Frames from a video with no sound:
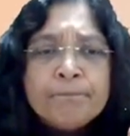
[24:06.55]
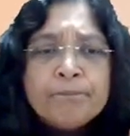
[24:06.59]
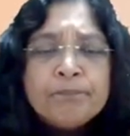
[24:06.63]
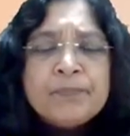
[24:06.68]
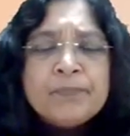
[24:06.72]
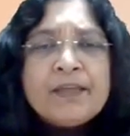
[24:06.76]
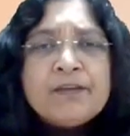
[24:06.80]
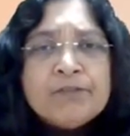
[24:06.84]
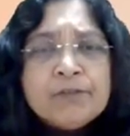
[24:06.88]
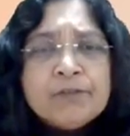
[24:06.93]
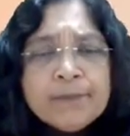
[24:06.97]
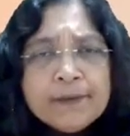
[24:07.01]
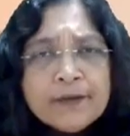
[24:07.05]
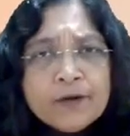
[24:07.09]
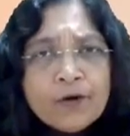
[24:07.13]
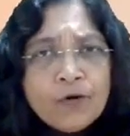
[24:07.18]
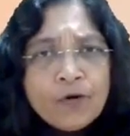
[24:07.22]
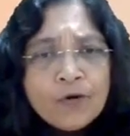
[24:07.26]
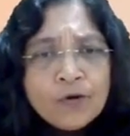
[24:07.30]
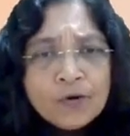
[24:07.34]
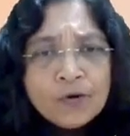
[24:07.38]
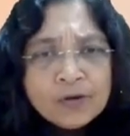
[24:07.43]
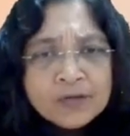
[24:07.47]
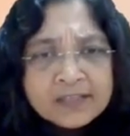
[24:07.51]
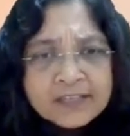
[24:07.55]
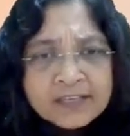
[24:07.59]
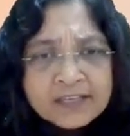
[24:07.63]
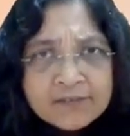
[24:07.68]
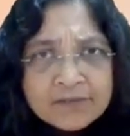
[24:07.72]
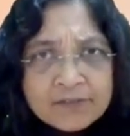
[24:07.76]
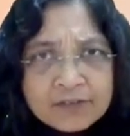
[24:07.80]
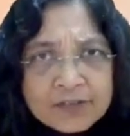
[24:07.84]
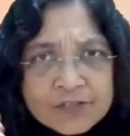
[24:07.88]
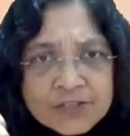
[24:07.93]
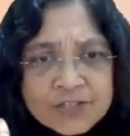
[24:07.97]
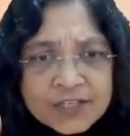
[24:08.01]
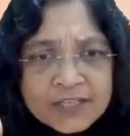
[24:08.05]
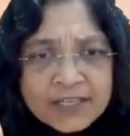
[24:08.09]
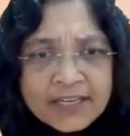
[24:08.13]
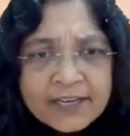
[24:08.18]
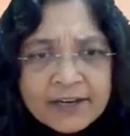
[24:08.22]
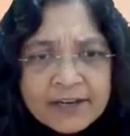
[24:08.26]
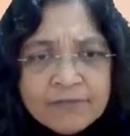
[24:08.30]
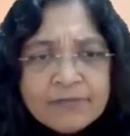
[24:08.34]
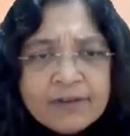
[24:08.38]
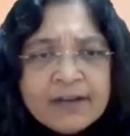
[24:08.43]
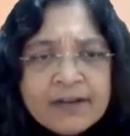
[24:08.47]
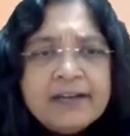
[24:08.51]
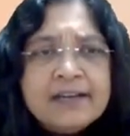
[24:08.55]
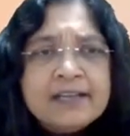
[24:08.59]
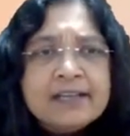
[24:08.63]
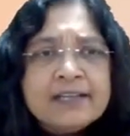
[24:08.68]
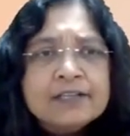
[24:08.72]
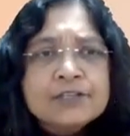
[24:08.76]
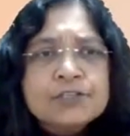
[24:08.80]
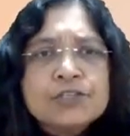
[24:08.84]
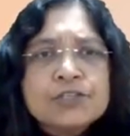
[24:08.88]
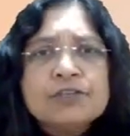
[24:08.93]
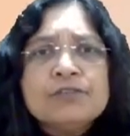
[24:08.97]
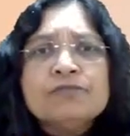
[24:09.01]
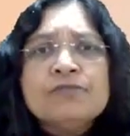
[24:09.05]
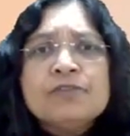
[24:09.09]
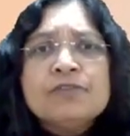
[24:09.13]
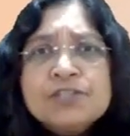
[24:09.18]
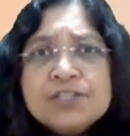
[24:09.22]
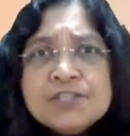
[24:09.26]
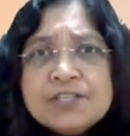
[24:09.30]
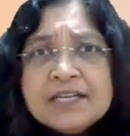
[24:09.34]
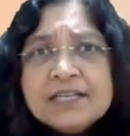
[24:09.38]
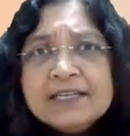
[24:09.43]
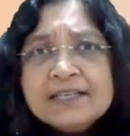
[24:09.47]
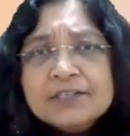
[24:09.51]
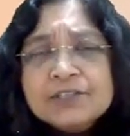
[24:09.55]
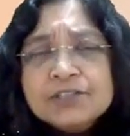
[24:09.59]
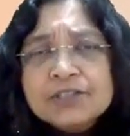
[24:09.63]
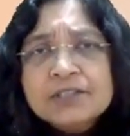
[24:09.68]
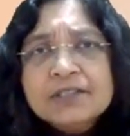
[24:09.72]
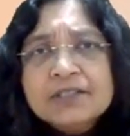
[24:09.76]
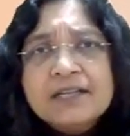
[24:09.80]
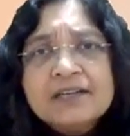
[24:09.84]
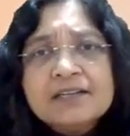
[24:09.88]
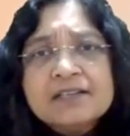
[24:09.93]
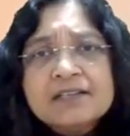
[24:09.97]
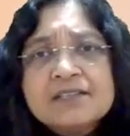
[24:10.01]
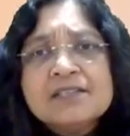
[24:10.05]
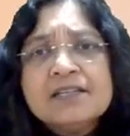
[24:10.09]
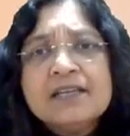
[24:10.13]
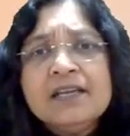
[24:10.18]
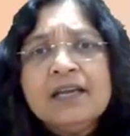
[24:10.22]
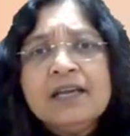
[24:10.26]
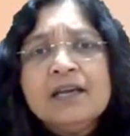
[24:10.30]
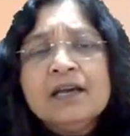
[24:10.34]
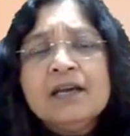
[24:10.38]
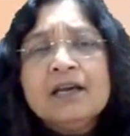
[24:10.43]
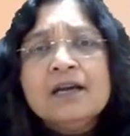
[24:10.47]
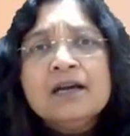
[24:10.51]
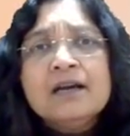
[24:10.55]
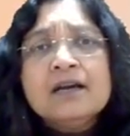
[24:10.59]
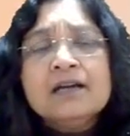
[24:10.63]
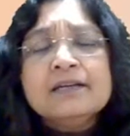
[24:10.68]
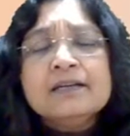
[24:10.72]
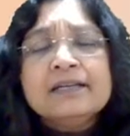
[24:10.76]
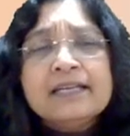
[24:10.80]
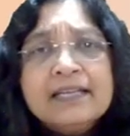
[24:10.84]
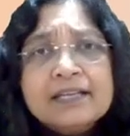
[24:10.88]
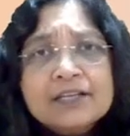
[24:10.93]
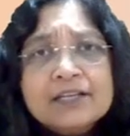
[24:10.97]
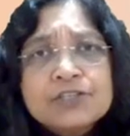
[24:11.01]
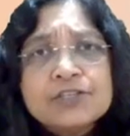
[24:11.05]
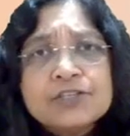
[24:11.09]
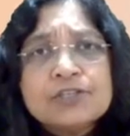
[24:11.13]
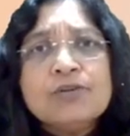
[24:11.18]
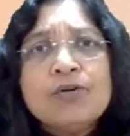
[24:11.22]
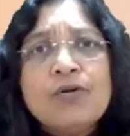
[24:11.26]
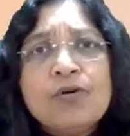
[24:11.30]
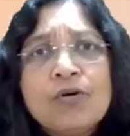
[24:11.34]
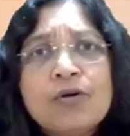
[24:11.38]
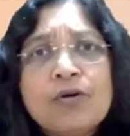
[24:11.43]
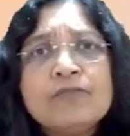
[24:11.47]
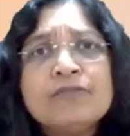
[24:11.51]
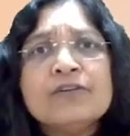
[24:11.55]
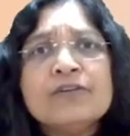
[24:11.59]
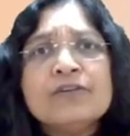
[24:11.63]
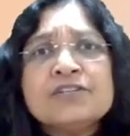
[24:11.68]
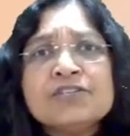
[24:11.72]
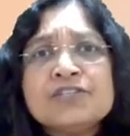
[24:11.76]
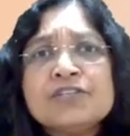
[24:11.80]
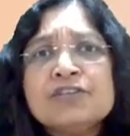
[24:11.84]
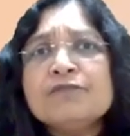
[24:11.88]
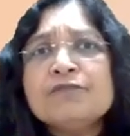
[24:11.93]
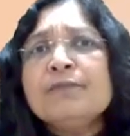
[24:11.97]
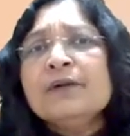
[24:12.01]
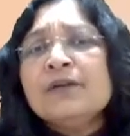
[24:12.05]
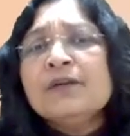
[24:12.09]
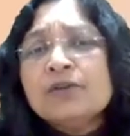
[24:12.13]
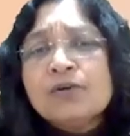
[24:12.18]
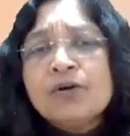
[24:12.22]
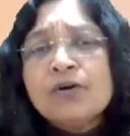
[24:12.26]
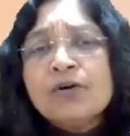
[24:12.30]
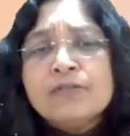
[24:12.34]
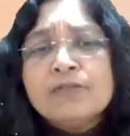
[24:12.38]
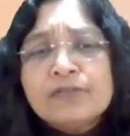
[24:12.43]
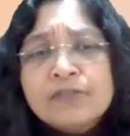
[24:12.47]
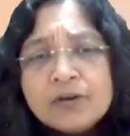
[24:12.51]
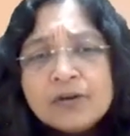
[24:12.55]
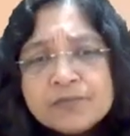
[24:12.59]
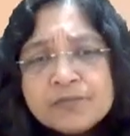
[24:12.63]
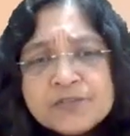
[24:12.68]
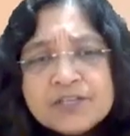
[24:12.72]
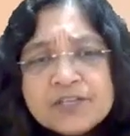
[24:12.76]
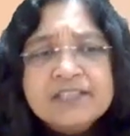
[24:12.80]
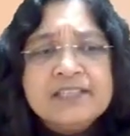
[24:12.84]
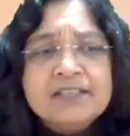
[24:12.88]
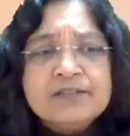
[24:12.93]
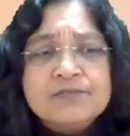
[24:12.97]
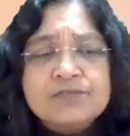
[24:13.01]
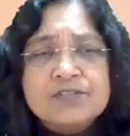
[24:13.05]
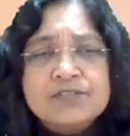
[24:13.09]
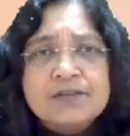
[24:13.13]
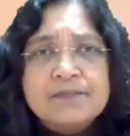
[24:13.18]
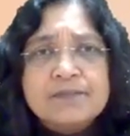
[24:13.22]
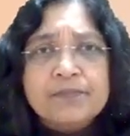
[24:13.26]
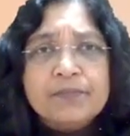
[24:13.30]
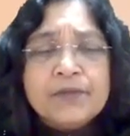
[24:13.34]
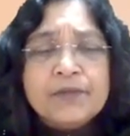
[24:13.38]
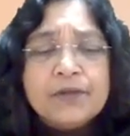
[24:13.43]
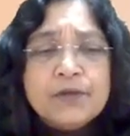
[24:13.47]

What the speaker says: They will be all converging in one direction. Which direction? That is the direction of achievement of objectives.